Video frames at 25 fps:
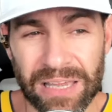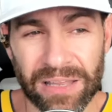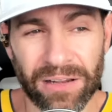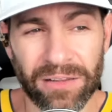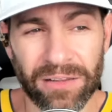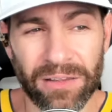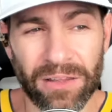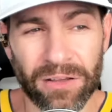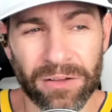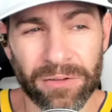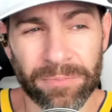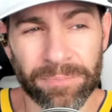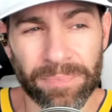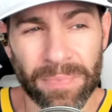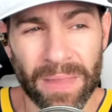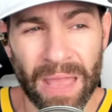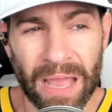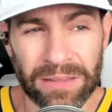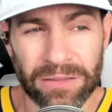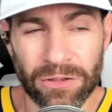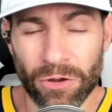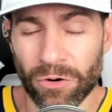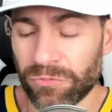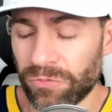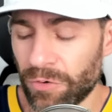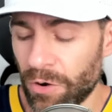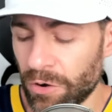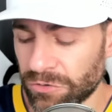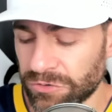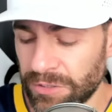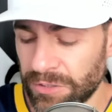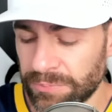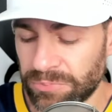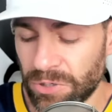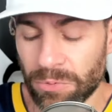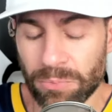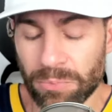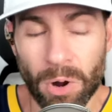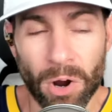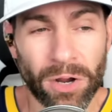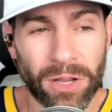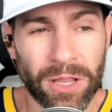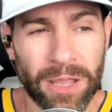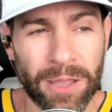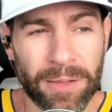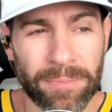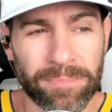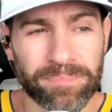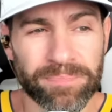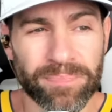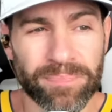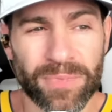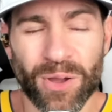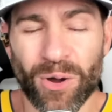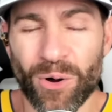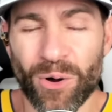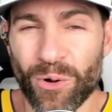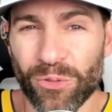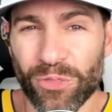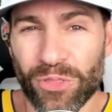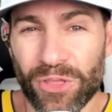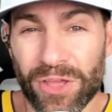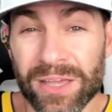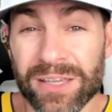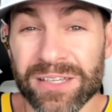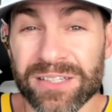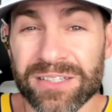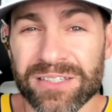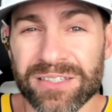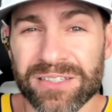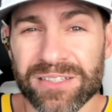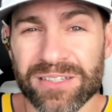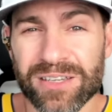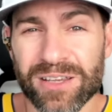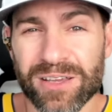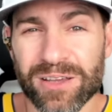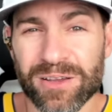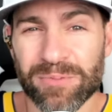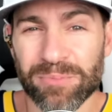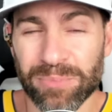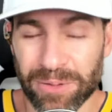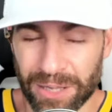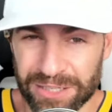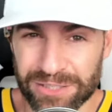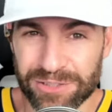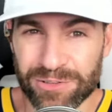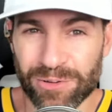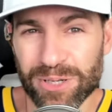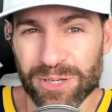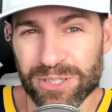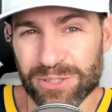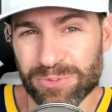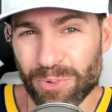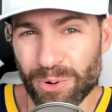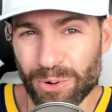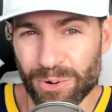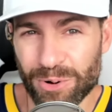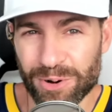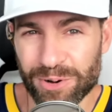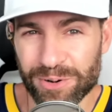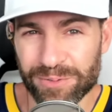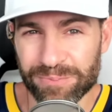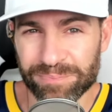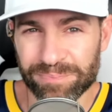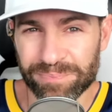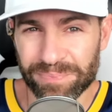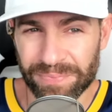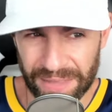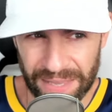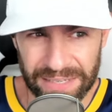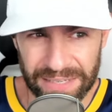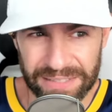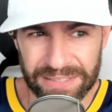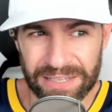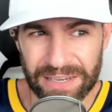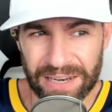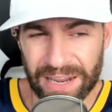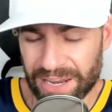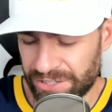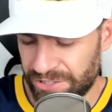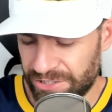a look at the overall crypto market. All this, plus so much more in today's